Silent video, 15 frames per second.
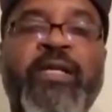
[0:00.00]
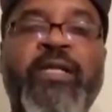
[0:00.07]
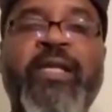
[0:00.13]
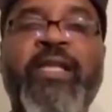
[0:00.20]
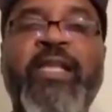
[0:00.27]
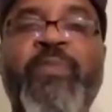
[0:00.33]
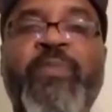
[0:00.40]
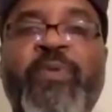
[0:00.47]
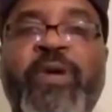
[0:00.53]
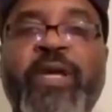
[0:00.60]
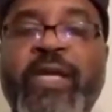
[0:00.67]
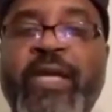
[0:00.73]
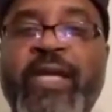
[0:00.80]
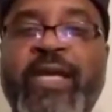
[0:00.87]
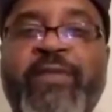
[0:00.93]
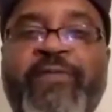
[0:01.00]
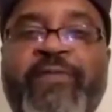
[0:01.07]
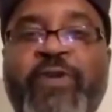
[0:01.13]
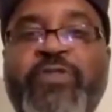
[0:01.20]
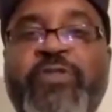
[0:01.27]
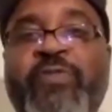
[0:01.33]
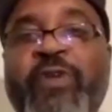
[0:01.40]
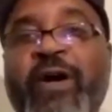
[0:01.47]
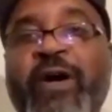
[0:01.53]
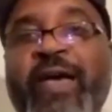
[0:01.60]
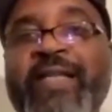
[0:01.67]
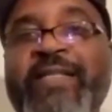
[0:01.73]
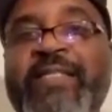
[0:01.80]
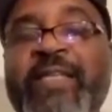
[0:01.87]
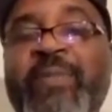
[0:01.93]
did he bring in, first of all,
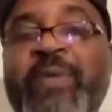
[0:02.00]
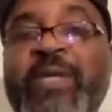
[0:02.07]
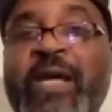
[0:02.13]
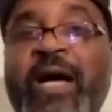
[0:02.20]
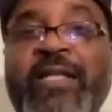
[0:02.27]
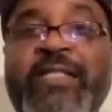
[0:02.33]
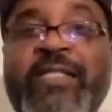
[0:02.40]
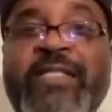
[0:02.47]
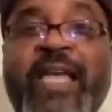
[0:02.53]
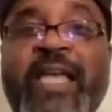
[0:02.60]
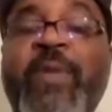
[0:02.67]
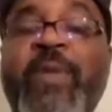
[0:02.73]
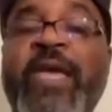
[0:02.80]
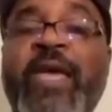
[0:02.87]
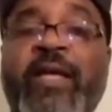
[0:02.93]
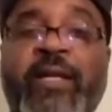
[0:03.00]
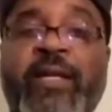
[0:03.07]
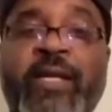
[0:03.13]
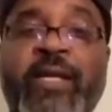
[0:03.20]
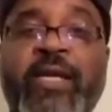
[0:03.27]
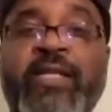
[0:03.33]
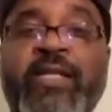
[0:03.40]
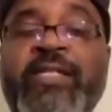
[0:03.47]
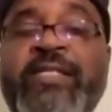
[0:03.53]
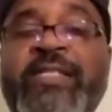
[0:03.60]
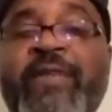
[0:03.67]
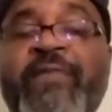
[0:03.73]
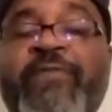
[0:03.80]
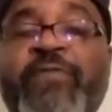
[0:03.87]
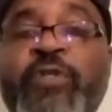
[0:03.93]
had Simeon and Sammy Haley, the
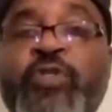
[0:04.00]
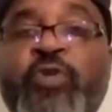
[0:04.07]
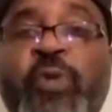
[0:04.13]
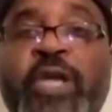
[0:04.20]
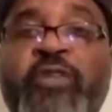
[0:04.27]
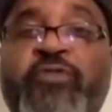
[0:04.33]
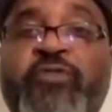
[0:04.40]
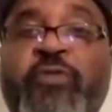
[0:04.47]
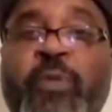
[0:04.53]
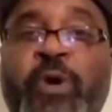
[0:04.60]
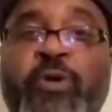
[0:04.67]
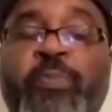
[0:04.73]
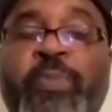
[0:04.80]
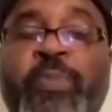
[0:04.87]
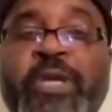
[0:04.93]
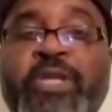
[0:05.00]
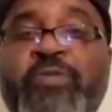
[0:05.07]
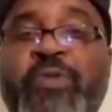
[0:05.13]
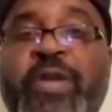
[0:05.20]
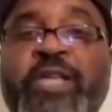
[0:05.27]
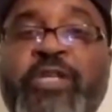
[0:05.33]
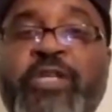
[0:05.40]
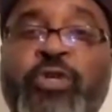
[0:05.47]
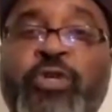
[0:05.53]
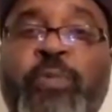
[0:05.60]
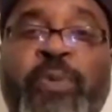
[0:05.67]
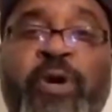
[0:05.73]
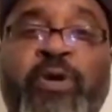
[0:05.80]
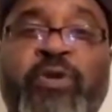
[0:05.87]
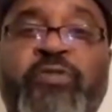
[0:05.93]
7-foot twins from Myrtle Beach. We had Junior
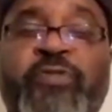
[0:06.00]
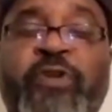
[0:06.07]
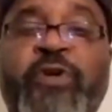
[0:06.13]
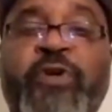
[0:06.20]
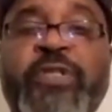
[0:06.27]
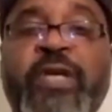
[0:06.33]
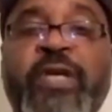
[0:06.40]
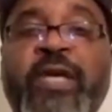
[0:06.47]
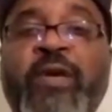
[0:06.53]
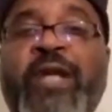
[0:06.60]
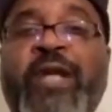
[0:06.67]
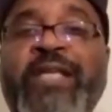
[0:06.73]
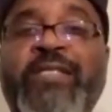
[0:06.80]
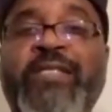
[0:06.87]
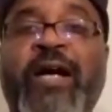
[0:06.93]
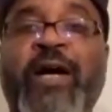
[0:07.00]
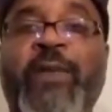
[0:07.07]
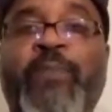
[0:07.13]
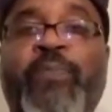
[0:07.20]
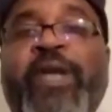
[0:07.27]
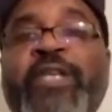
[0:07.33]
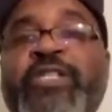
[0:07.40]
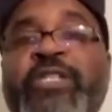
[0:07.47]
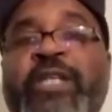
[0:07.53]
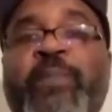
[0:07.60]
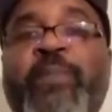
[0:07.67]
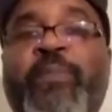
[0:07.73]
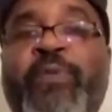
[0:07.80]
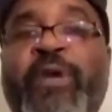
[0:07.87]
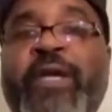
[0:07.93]
Burroughs first when I started branching
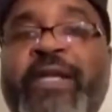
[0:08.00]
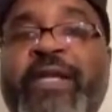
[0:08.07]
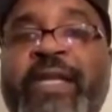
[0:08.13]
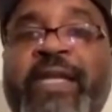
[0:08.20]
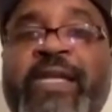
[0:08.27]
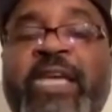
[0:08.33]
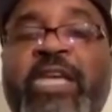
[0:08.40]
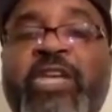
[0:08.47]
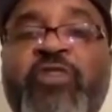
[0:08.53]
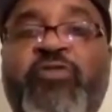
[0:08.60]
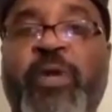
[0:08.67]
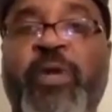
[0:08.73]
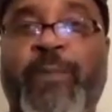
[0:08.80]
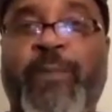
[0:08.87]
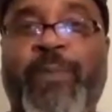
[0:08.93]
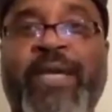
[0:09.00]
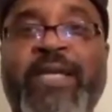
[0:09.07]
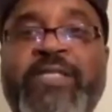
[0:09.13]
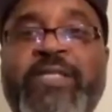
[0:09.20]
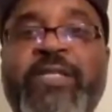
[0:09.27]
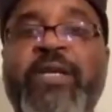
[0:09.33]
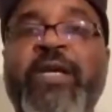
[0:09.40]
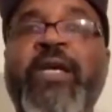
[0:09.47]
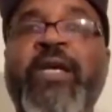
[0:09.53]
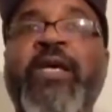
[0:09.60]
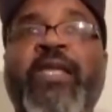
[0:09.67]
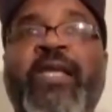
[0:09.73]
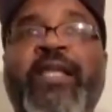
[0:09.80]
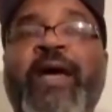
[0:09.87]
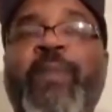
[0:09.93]
out, bringing in kids from other places.
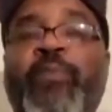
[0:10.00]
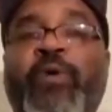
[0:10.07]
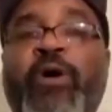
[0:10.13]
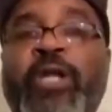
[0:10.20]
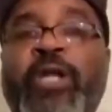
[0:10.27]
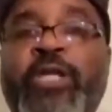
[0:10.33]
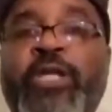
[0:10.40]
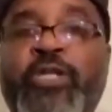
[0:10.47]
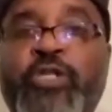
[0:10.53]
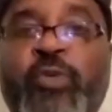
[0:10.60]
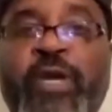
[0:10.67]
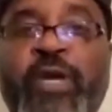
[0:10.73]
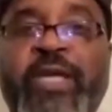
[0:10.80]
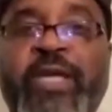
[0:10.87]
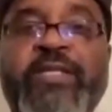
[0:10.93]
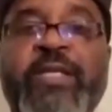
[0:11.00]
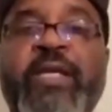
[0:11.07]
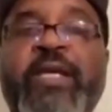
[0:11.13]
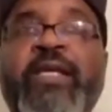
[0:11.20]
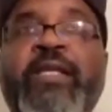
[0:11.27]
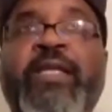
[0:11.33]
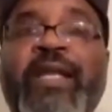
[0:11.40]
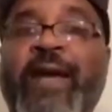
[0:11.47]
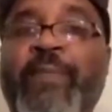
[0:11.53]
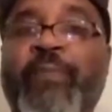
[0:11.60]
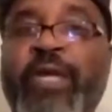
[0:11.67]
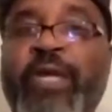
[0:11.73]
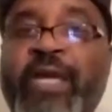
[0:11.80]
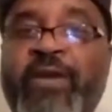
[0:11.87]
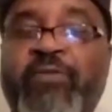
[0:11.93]
Then I brought in the twins. Then I
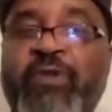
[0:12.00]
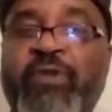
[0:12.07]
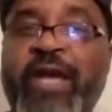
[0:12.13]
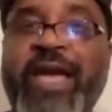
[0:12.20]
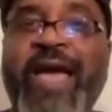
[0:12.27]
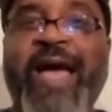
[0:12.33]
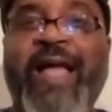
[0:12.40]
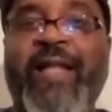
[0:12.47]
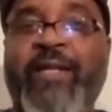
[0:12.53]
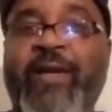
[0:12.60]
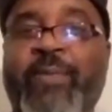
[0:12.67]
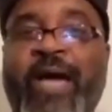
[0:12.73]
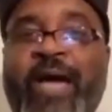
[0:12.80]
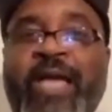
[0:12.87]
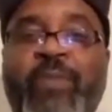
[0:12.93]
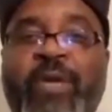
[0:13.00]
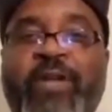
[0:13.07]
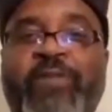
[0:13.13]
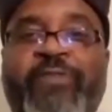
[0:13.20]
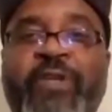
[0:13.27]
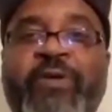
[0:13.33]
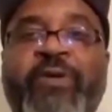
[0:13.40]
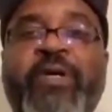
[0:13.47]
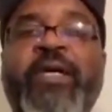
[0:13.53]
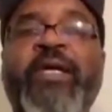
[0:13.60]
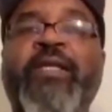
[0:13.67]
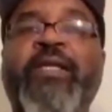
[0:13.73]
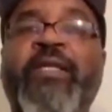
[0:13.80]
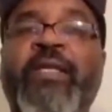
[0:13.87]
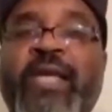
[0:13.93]
bring in Ray Allen and Mike Minifield.
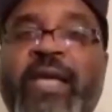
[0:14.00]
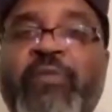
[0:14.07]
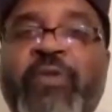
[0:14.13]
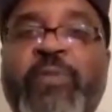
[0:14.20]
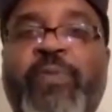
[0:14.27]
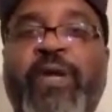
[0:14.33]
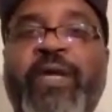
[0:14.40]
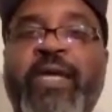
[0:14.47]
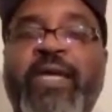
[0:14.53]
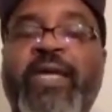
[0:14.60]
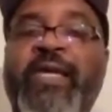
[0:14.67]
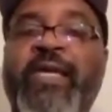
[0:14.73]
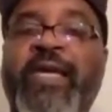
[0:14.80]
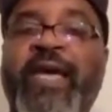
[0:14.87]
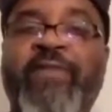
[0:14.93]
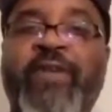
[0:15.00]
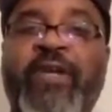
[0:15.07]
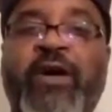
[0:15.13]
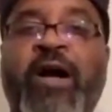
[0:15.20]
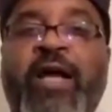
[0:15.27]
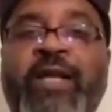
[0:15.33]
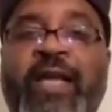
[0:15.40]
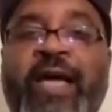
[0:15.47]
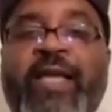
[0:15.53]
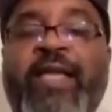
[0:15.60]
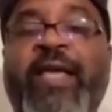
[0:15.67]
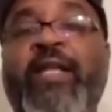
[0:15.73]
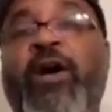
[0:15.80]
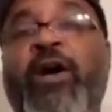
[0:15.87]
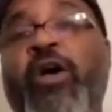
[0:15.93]
Then we bring in Kevin Garnett,
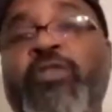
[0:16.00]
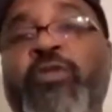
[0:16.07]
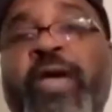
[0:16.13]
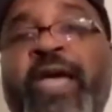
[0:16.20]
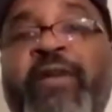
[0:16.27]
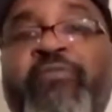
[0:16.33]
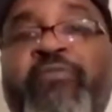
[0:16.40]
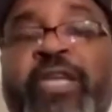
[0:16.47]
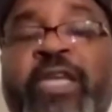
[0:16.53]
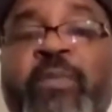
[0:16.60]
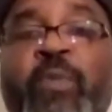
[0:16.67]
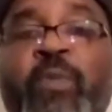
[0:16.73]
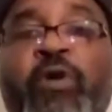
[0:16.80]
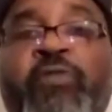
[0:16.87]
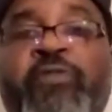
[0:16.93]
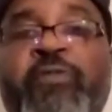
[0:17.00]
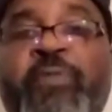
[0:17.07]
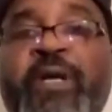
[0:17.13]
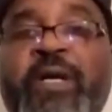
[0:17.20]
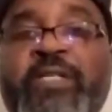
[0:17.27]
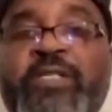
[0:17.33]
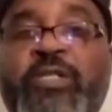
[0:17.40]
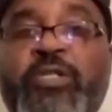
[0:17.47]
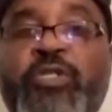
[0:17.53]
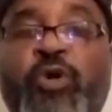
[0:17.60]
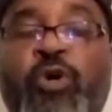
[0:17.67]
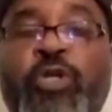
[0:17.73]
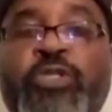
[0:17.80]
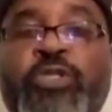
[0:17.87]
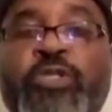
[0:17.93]
and also had Ricky Moore from Augusta,
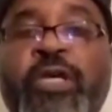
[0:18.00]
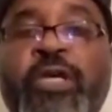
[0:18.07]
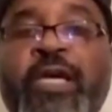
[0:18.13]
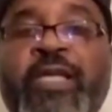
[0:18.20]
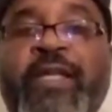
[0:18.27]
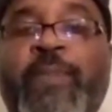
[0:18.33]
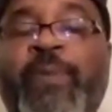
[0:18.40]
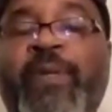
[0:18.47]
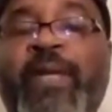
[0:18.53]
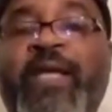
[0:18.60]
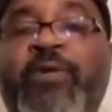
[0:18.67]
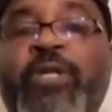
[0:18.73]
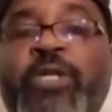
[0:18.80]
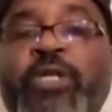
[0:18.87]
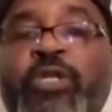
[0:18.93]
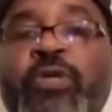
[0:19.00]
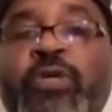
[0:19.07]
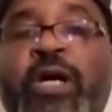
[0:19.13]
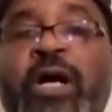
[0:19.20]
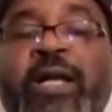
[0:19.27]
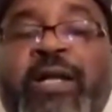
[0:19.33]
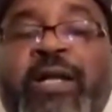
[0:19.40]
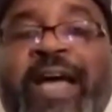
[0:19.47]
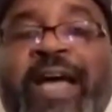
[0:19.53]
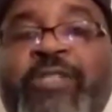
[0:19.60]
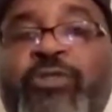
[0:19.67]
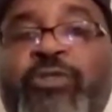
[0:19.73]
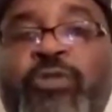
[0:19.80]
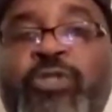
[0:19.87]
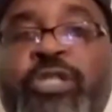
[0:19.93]
Georgia, that played on the UConn
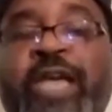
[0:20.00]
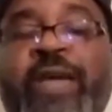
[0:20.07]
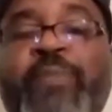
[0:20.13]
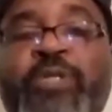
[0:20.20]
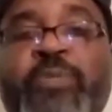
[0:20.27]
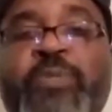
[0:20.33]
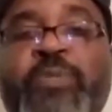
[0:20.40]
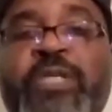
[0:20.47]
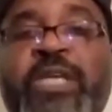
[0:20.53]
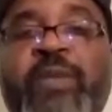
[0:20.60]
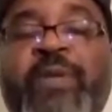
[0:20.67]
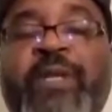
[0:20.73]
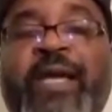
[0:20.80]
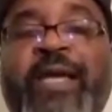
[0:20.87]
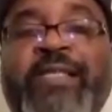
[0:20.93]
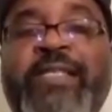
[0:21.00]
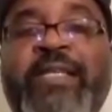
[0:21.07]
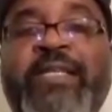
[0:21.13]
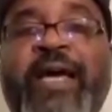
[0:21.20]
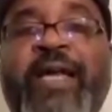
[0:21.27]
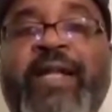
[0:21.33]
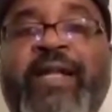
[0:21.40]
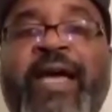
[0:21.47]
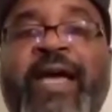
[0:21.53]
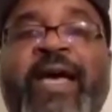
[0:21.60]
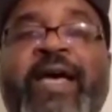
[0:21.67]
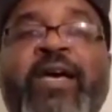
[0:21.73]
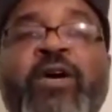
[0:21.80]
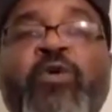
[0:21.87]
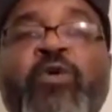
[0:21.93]
national championship team in
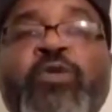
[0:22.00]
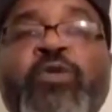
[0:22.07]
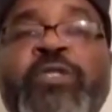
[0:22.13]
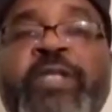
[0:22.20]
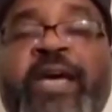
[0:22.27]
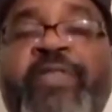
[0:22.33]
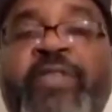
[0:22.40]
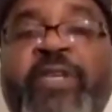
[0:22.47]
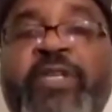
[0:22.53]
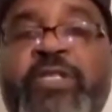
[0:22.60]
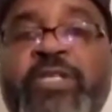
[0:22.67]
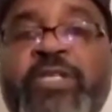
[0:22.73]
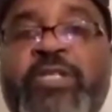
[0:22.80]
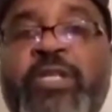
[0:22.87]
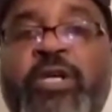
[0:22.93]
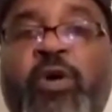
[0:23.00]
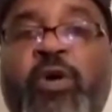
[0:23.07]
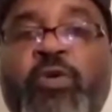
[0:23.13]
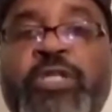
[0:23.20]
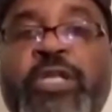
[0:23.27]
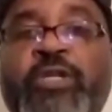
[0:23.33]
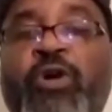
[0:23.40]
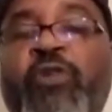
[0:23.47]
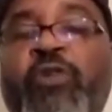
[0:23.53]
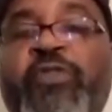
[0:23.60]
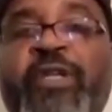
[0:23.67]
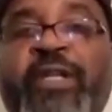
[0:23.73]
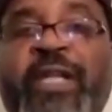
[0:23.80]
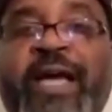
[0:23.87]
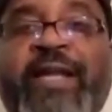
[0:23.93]
1999, who's now the assistant coach at North
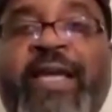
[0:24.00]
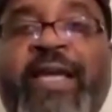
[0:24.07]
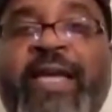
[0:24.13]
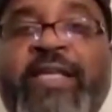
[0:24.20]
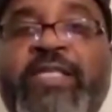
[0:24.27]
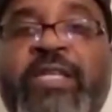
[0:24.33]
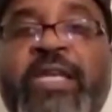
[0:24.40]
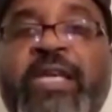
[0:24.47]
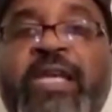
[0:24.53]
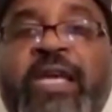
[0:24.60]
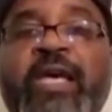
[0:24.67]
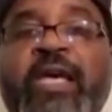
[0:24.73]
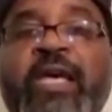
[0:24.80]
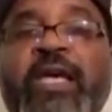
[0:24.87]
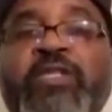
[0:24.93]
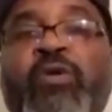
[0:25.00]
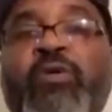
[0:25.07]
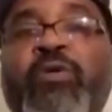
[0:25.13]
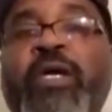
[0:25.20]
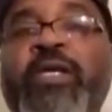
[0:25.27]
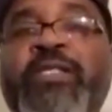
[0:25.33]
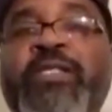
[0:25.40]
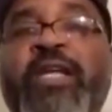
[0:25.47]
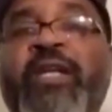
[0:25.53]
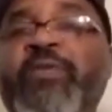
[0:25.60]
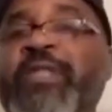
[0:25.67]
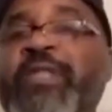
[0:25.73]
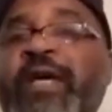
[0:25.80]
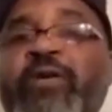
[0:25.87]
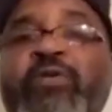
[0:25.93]
Carolina A&T. So Sonny
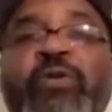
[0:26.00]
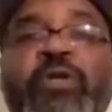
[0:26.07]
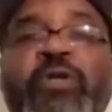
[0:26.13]
was like, how